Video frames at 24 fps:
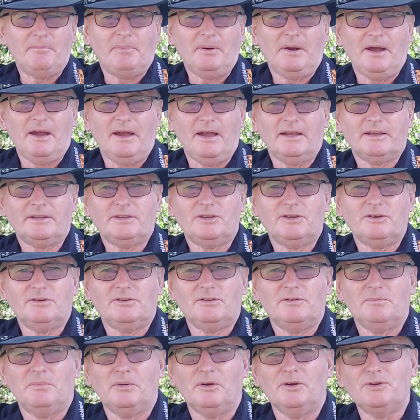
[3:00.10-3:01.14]
park,
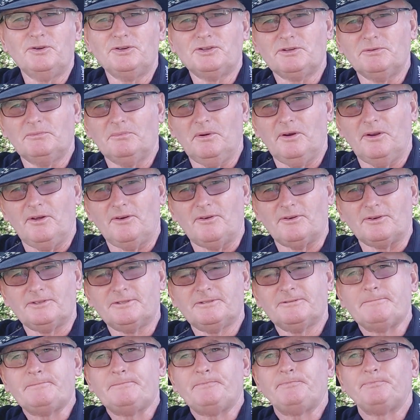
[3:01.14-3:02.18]
your ablution
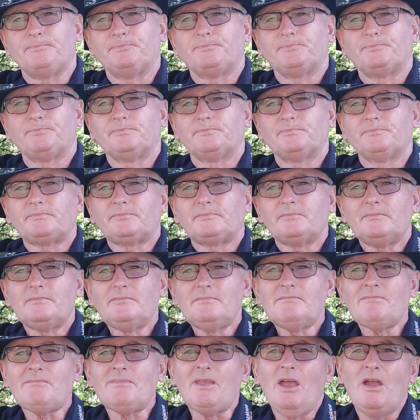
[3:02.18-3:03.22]
blocks?
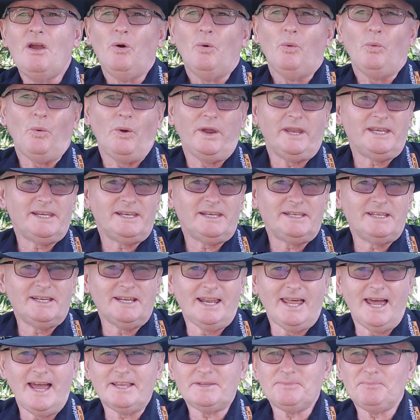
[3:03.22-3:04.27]
When did you
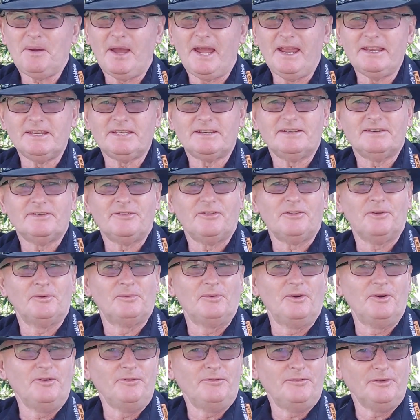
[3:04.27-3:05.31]
last paint the
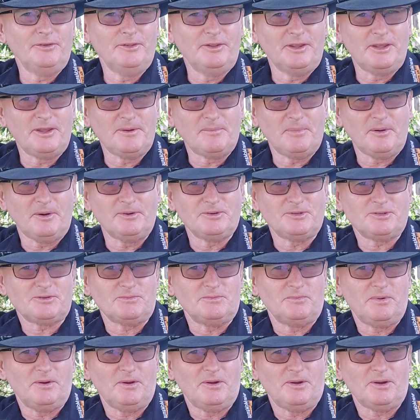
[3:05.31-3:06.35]
roof in the
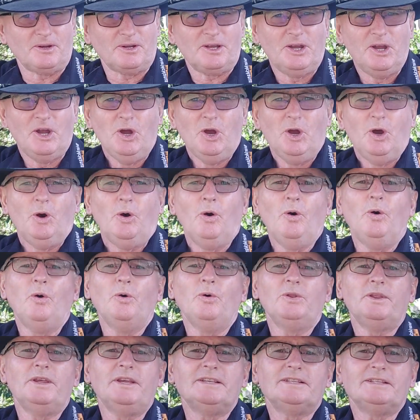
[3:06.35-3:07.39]
ablution block?
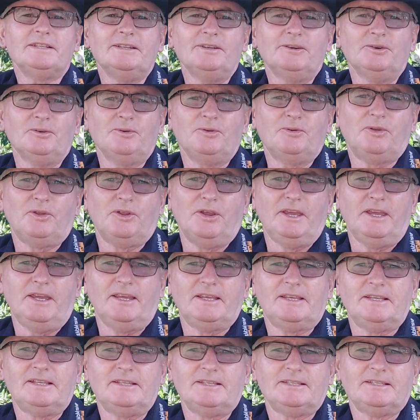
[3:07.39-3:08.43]
All these little
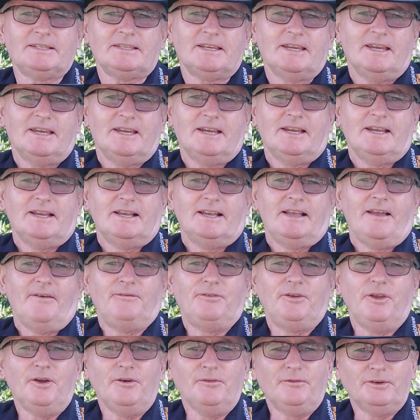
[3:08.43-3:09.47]
things, if
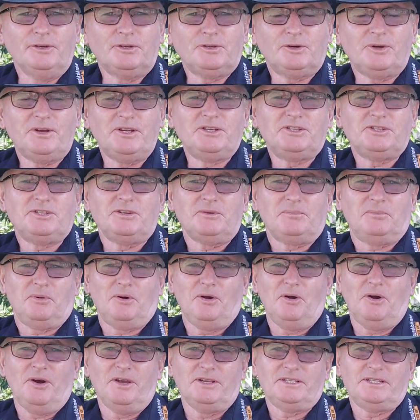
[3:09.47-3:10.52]
you've increased your
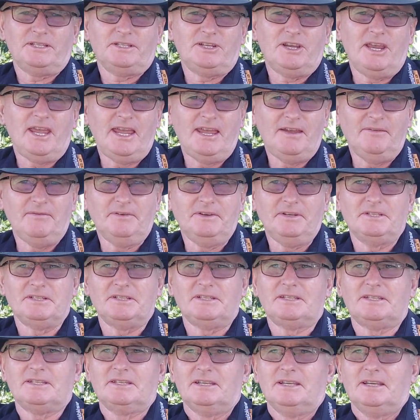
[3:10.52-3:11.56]
price and you haven't